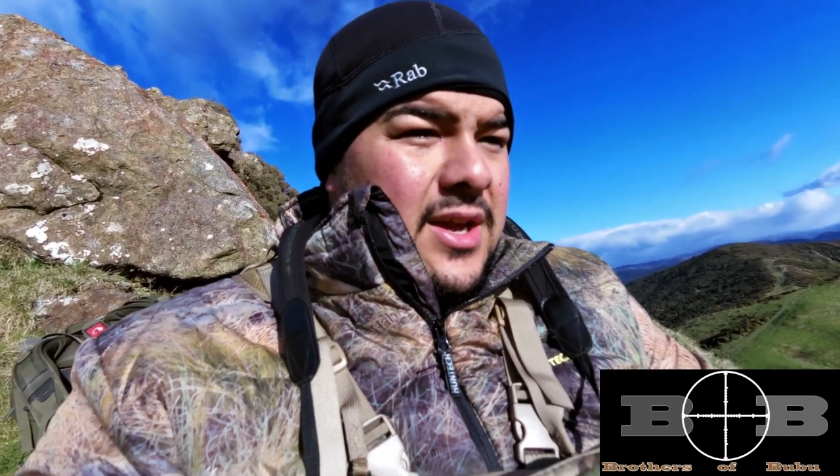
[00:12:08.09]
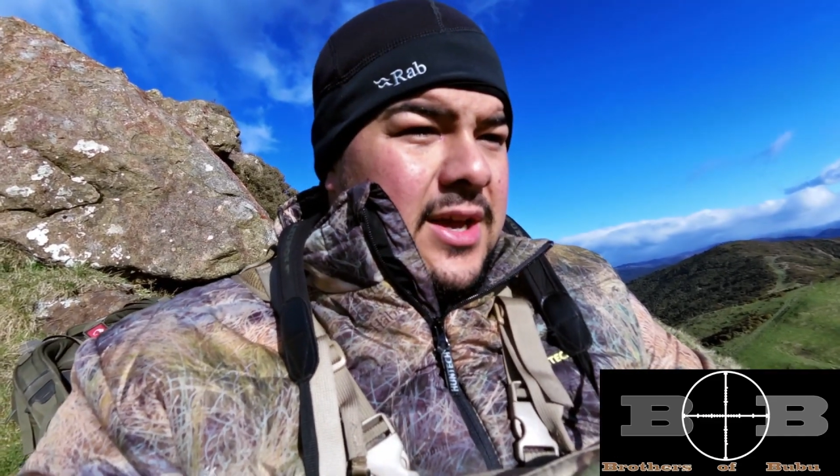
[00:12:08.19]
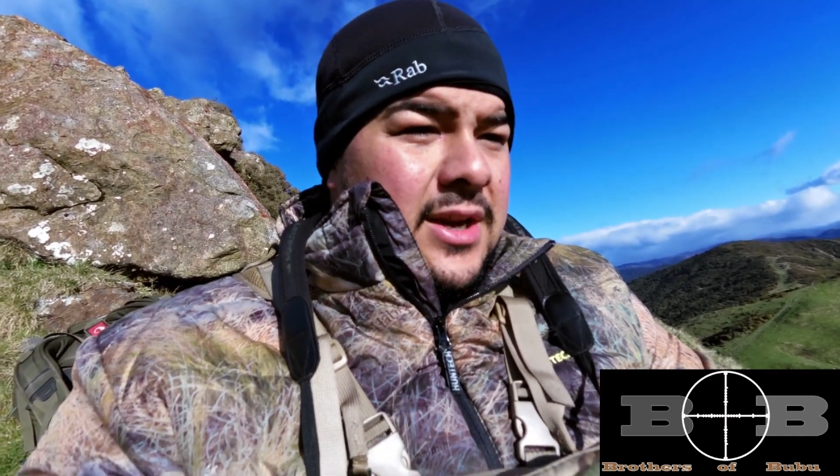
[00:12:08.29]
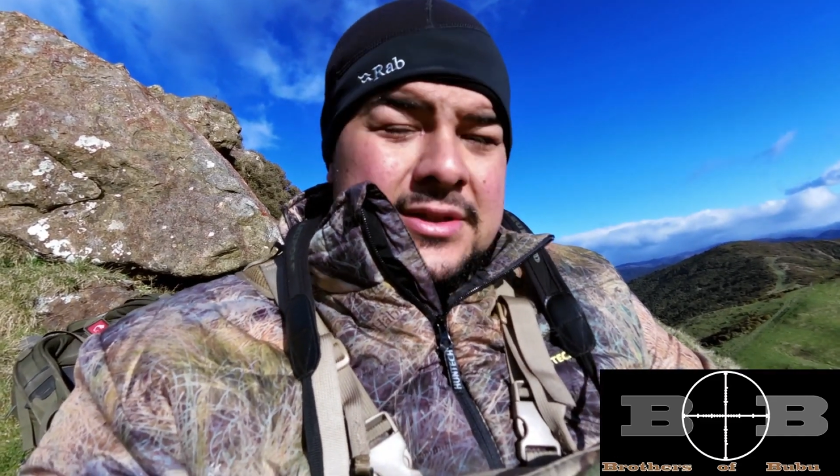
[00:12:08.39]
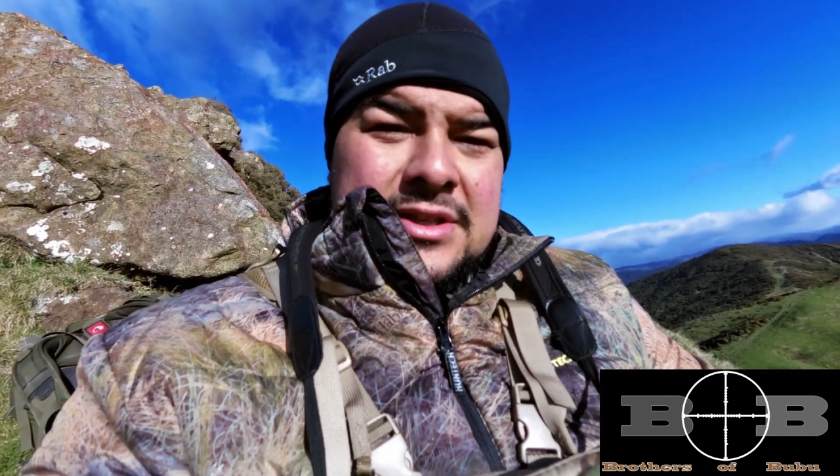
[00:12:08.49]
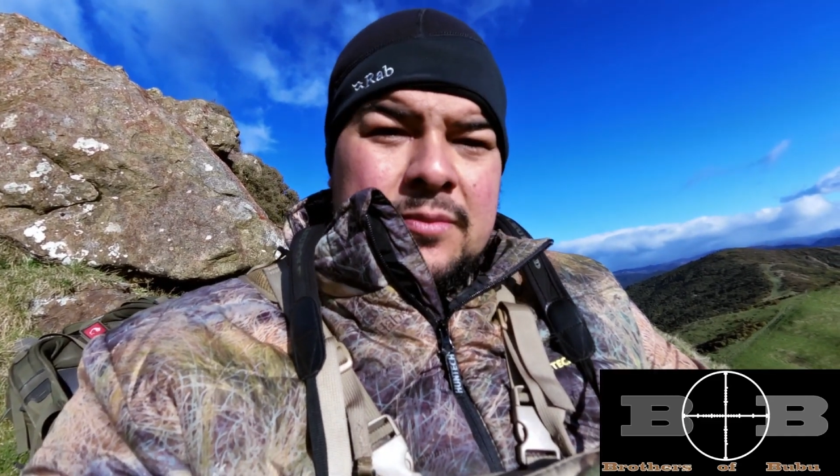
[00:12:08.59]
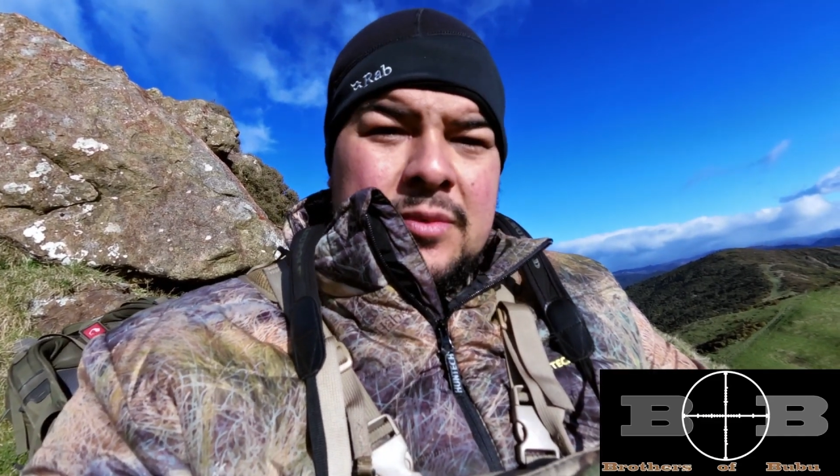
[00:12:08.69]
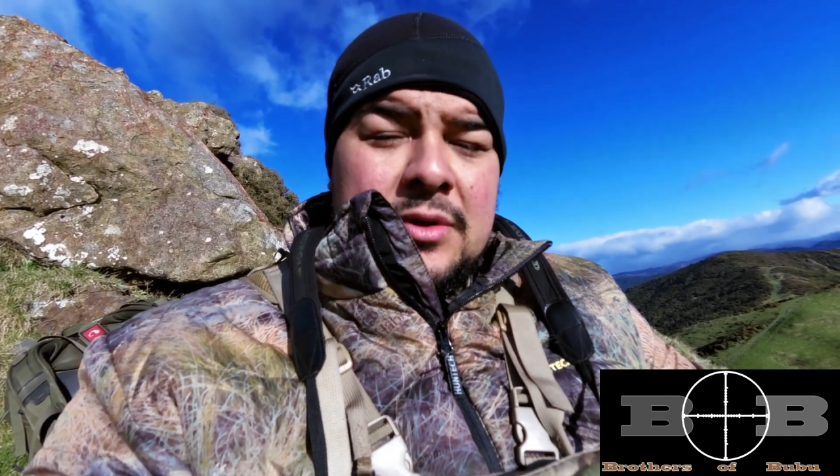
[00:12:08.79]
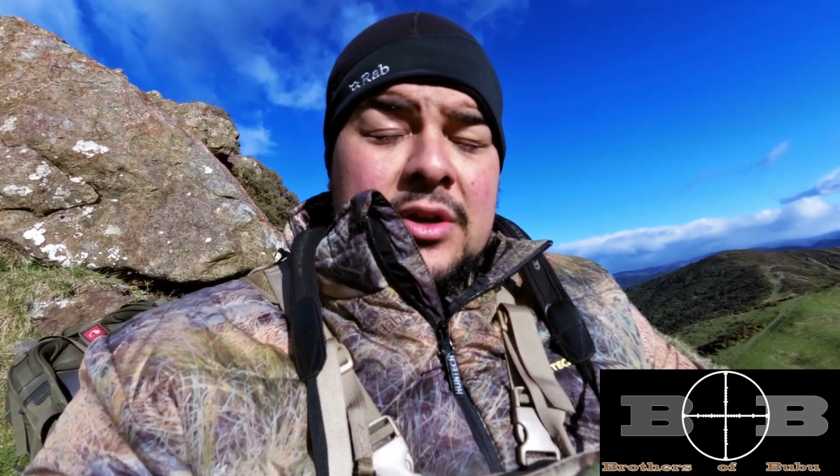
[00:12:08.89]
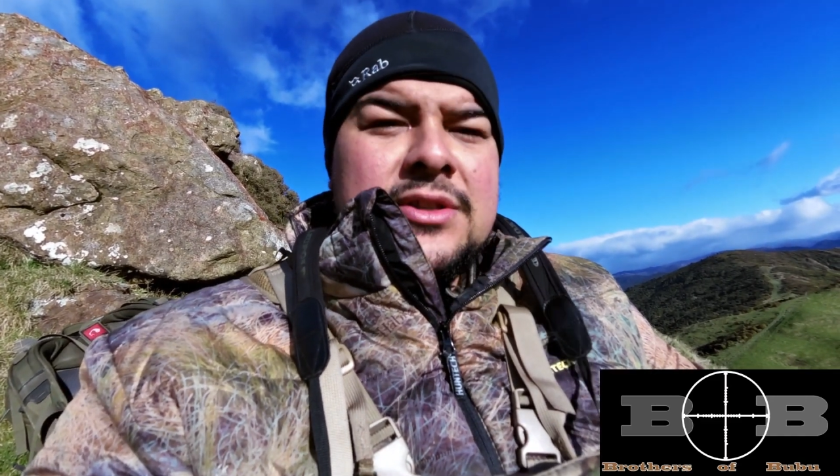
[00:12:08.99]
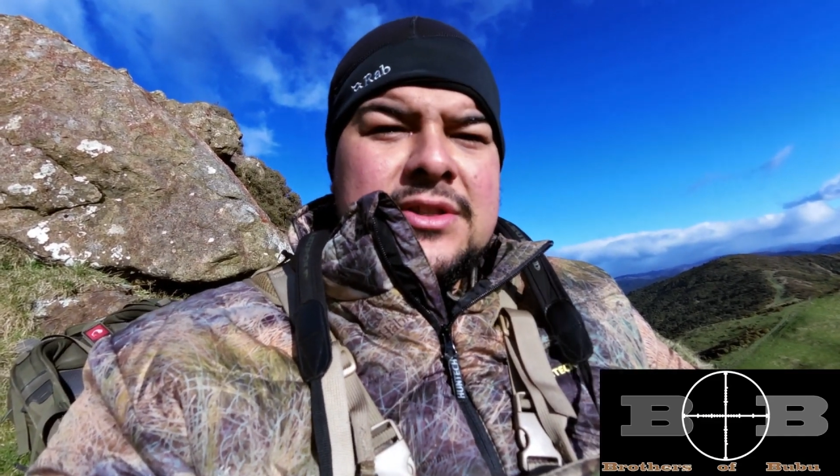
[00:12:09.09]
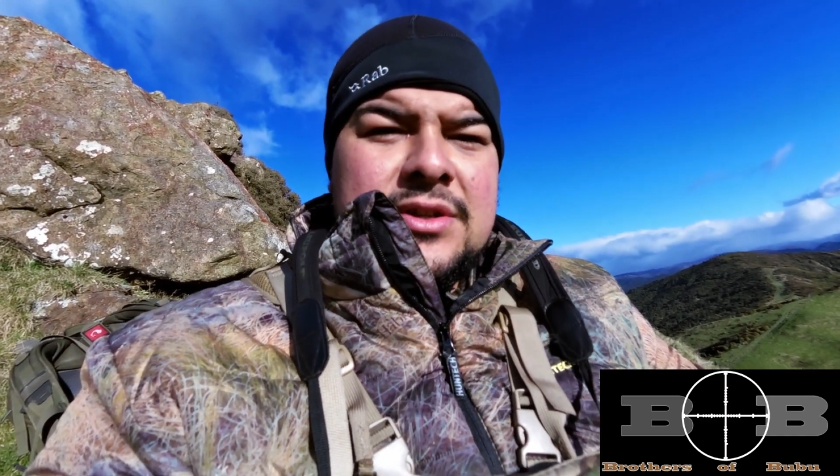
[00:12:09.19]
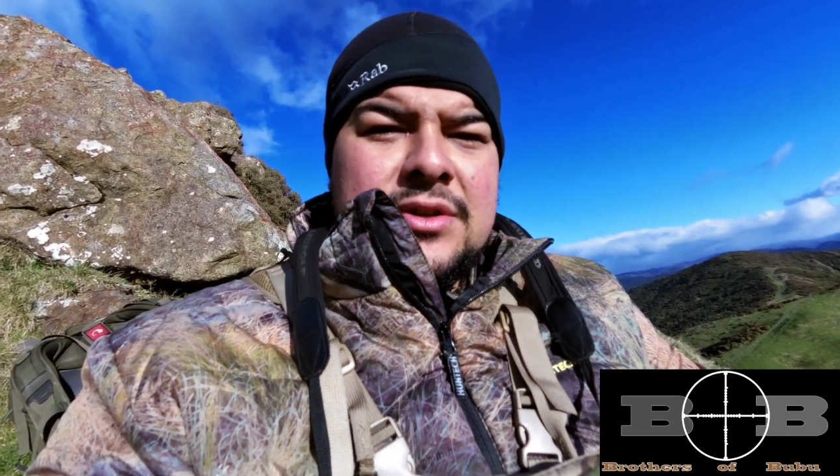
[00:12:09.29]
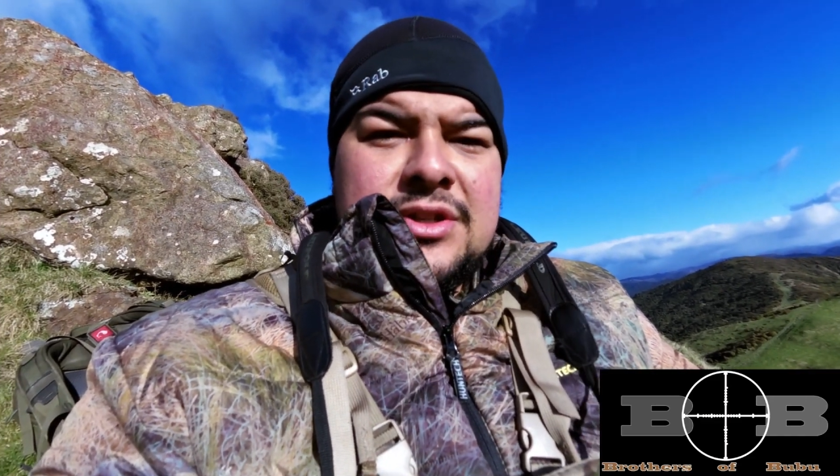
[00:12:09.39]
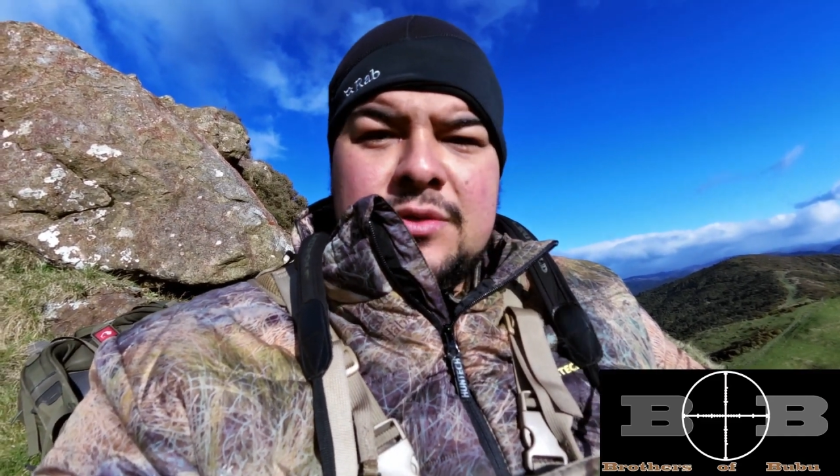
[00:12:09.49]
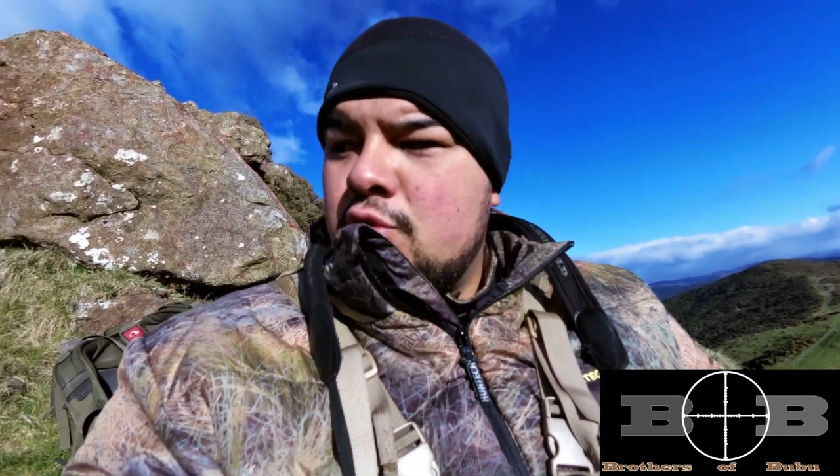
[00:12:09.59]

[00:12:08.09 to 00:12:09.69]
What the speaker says: and it's keeping me nice and toasty